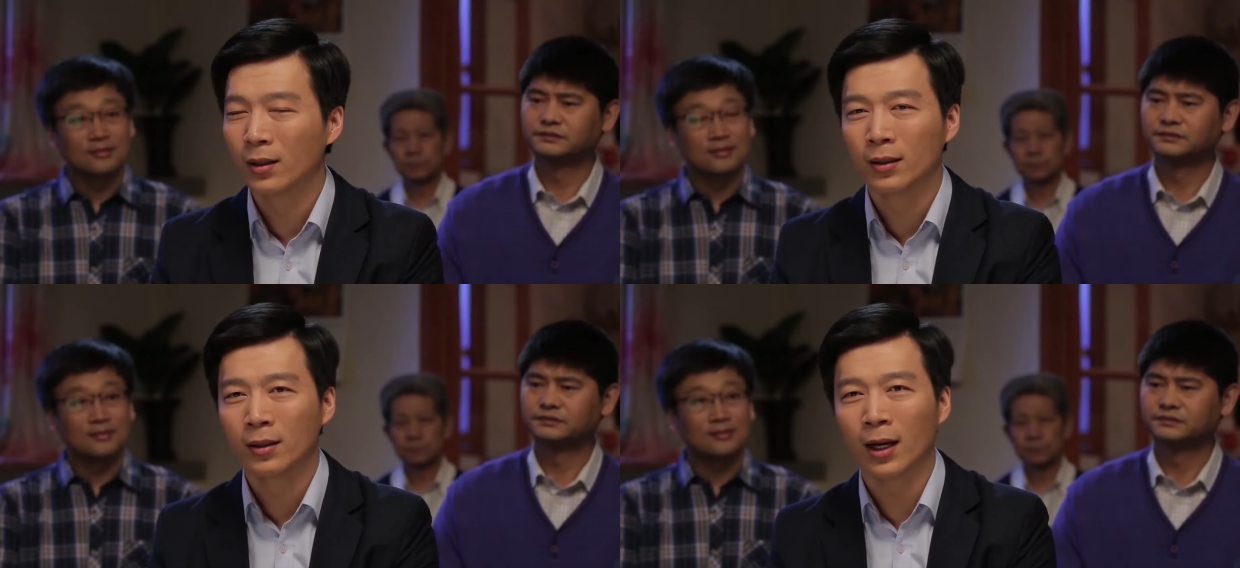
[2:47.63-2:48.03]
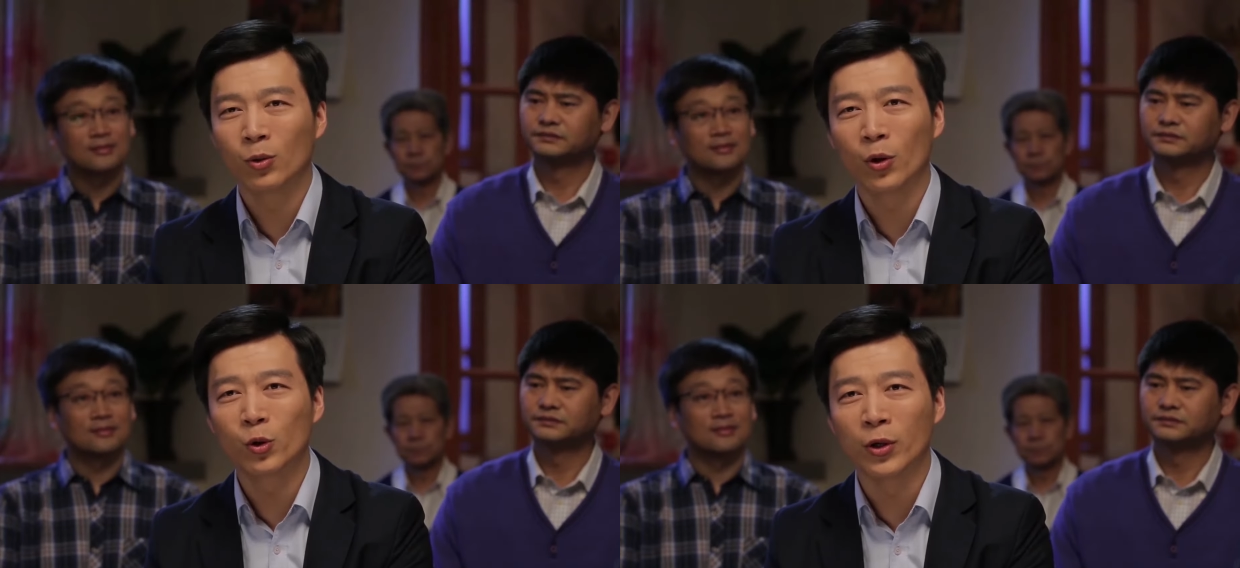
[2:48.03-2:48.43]
Speaker 1: then
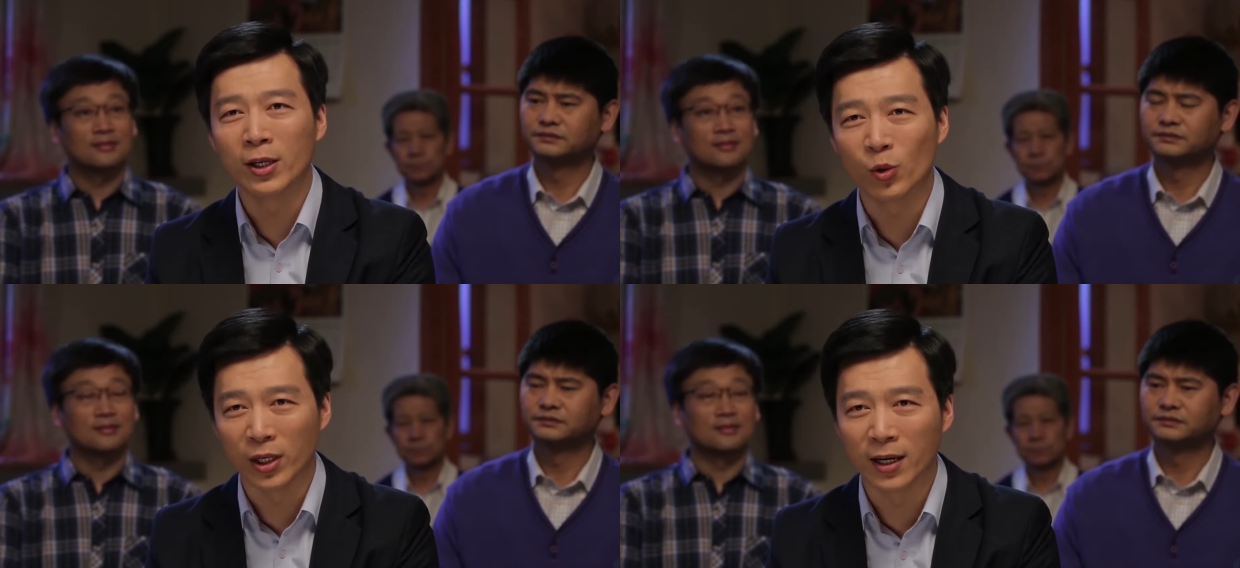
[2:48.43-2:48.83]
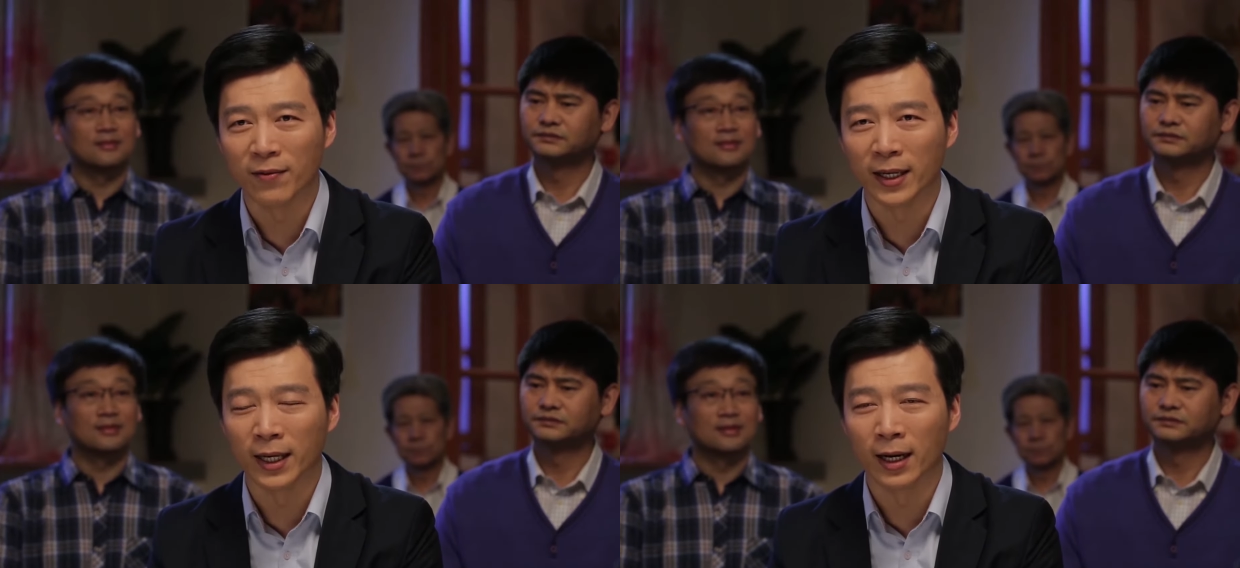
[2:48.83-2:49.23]
doesn't that
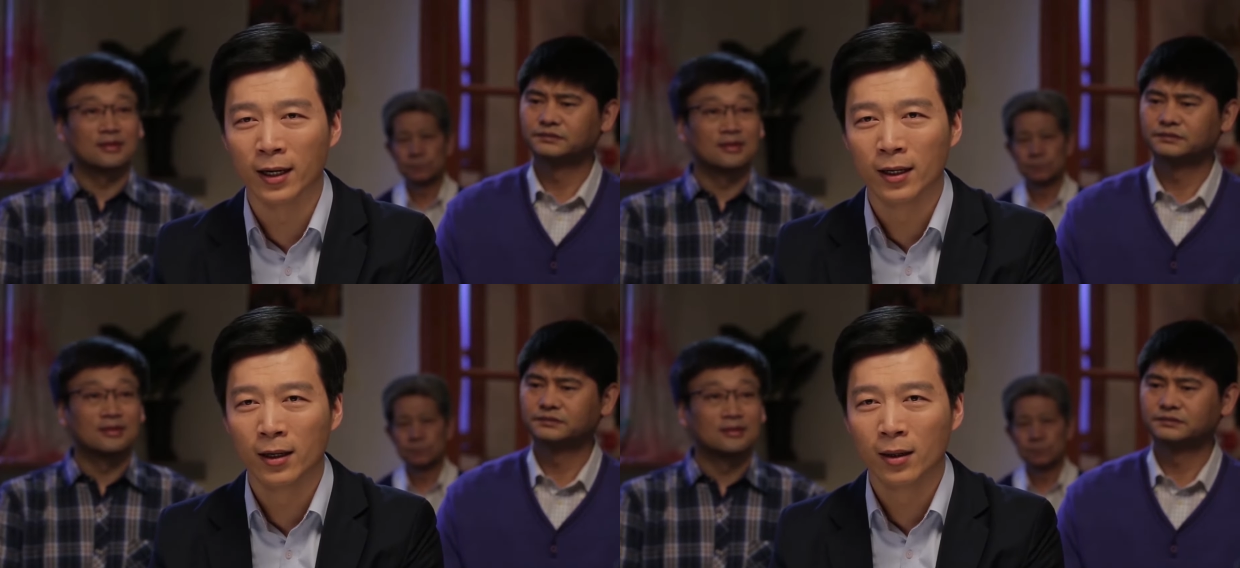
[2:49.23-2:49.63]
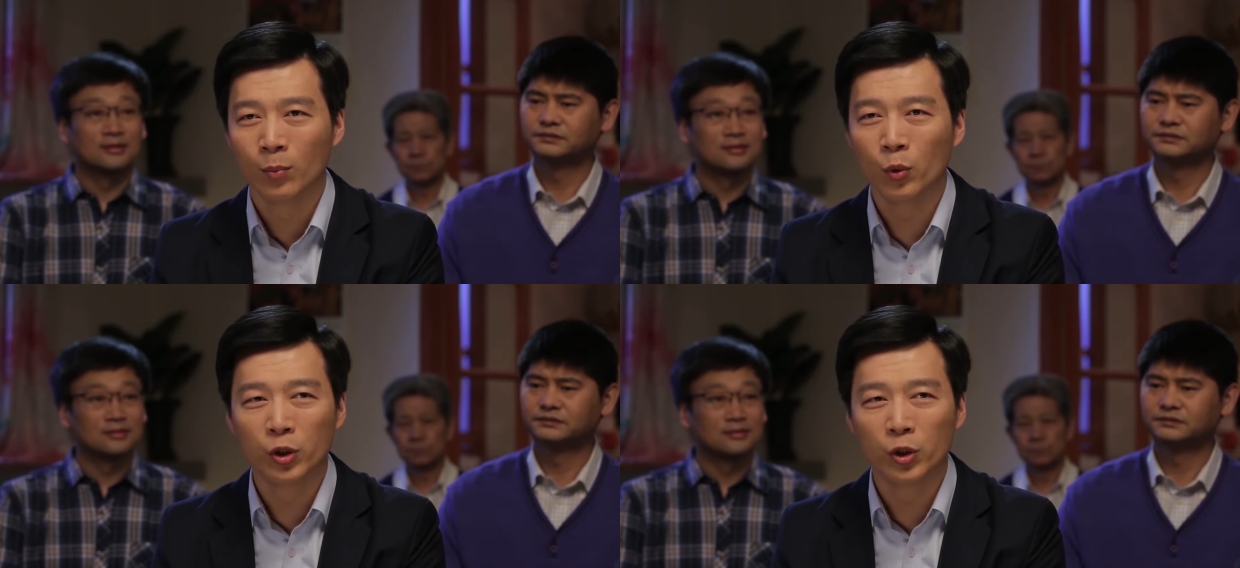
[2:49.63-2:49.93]
mean this belief